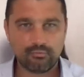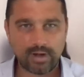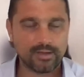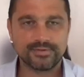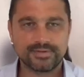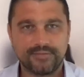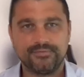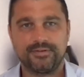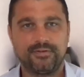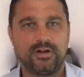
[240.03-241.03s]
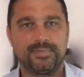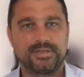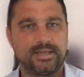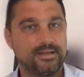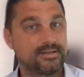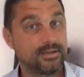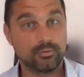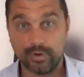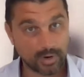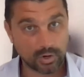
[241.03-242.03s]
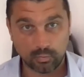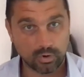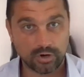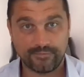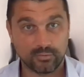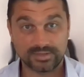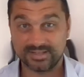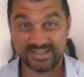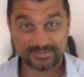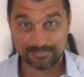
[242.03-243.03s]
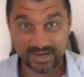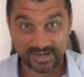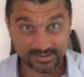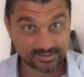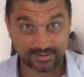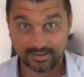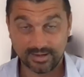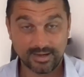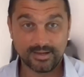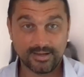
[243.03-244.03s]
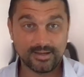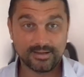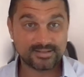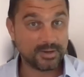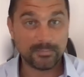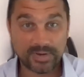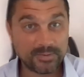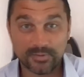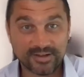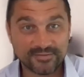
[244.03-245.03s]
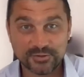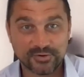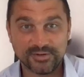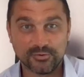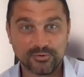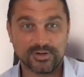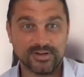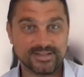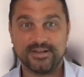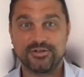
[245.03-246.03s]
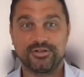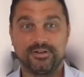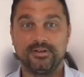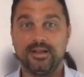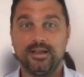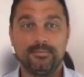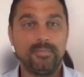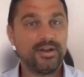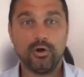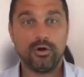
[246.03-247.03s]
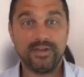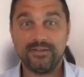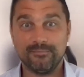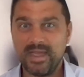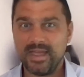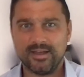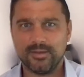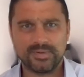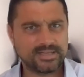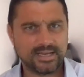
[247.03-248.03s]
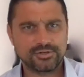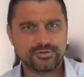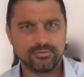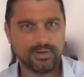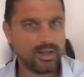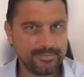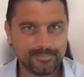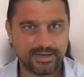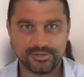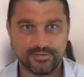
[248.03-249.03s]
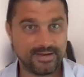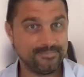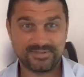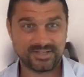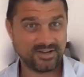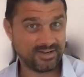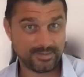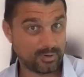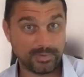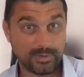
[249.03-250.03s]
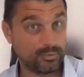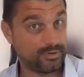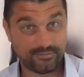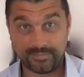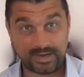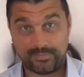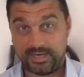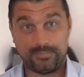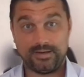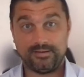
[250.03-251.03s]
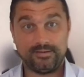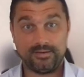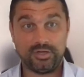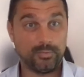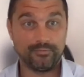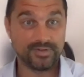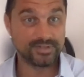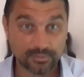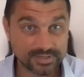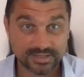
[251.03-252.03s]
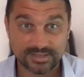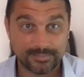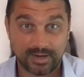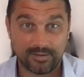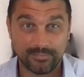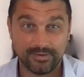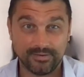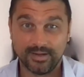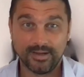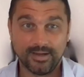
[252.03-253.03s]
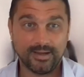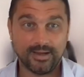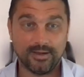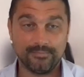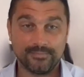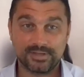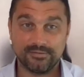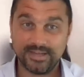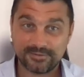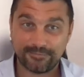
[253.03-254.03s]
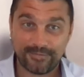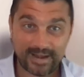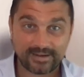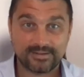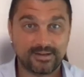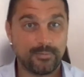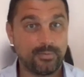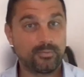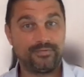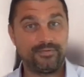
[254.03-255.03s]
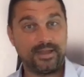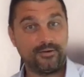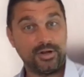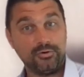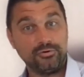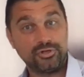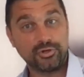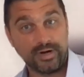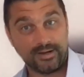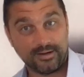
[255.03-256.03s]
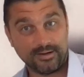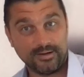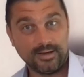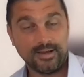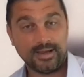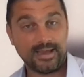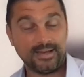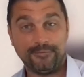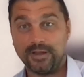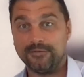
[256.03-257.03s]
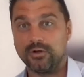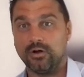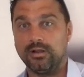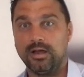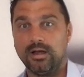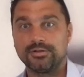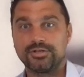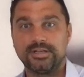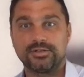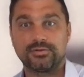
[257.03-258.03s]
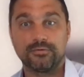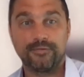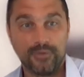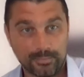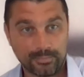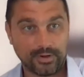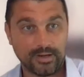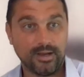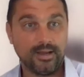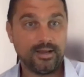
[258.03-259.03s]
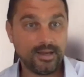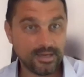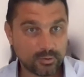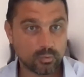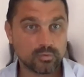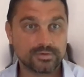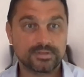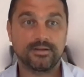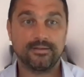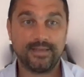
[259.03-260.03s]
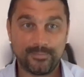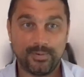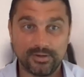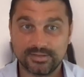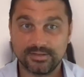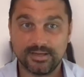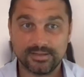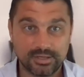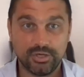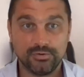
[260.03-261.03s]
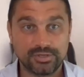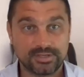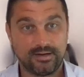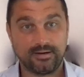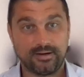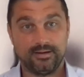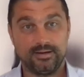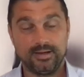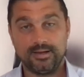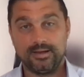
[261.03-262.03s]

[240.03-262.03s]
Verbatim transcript: around seventy-five percent are still remote workforces. This means that some people that have joined your organization might not have even met a potential line manager. They certainly probably wouldn't have met people in the human resources department. Um, so this fact, coupled with they're a new joiner, and if they've got a large digital footprint, equals that person is a huge target.